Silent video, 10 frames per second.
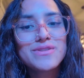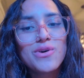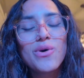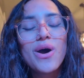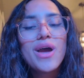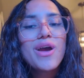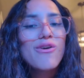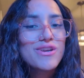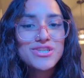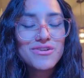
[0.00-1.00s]
So
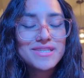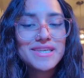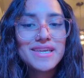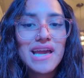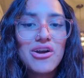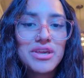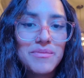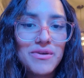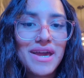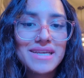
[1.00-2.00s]
we shall see. I'll
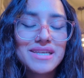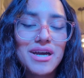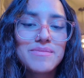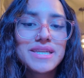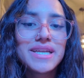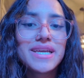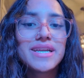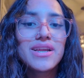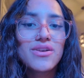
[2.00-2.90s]
keep you guys updated.